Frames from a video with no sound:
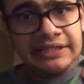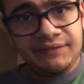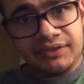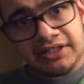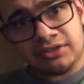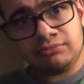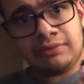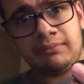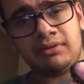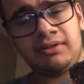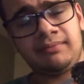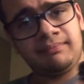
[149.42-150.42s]
if you guys
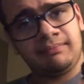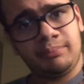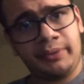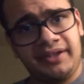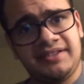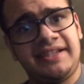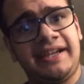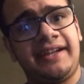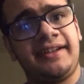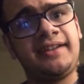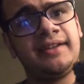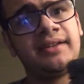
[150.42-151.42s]
remember playing
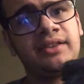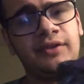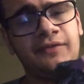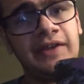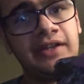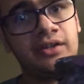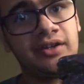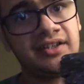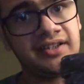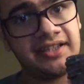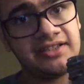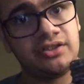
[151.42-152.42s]
Tak, the feather
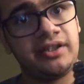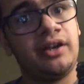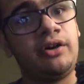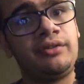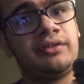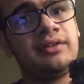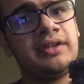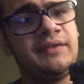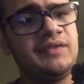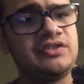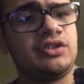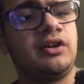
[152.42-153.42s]
indicates your health.
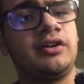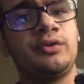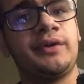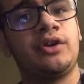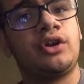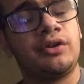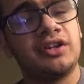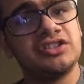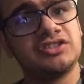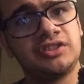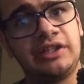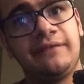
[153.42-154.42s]
If it's all the way
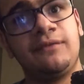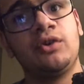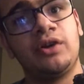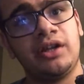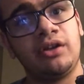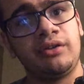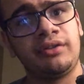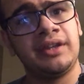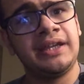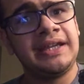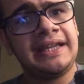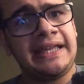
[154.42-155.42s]
orange, you have full health.
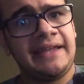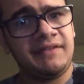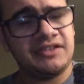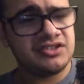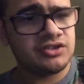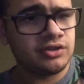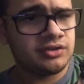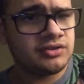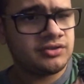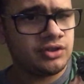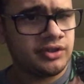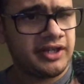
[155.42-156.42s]
If it's
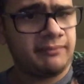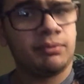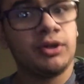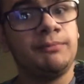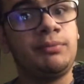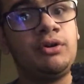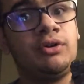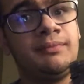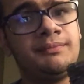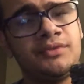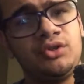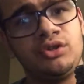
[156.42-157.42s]
turning
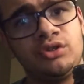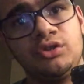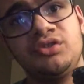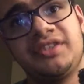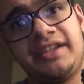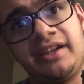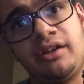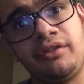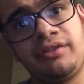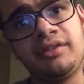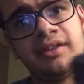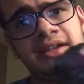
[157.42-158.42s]
purple, you're losing
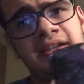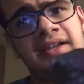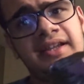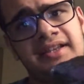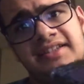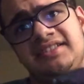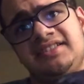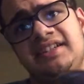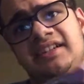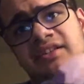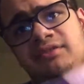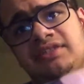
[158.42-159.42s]
health, and that's
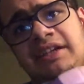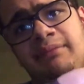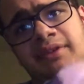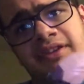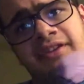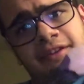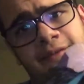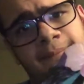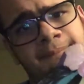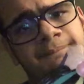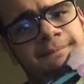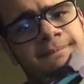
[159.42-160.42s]
exactly what's happening here.